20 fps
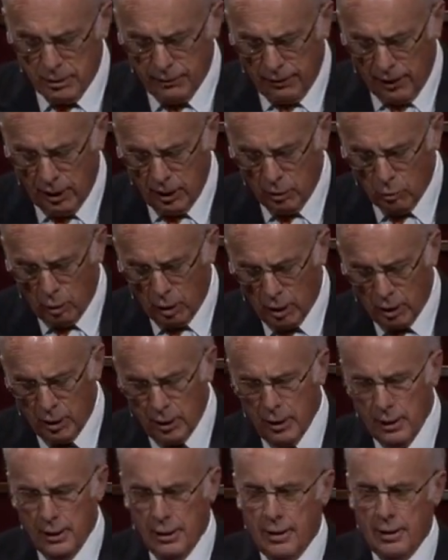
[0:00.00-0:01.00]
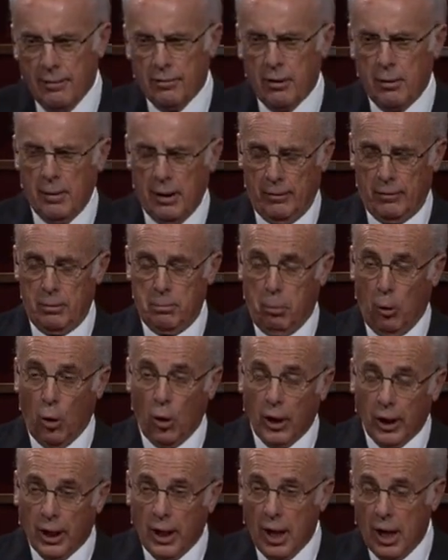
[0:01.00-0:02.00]
a divine work from heaven.
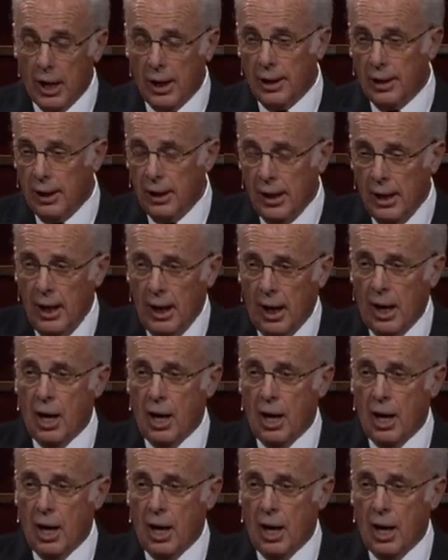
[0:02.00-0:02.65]
Born again,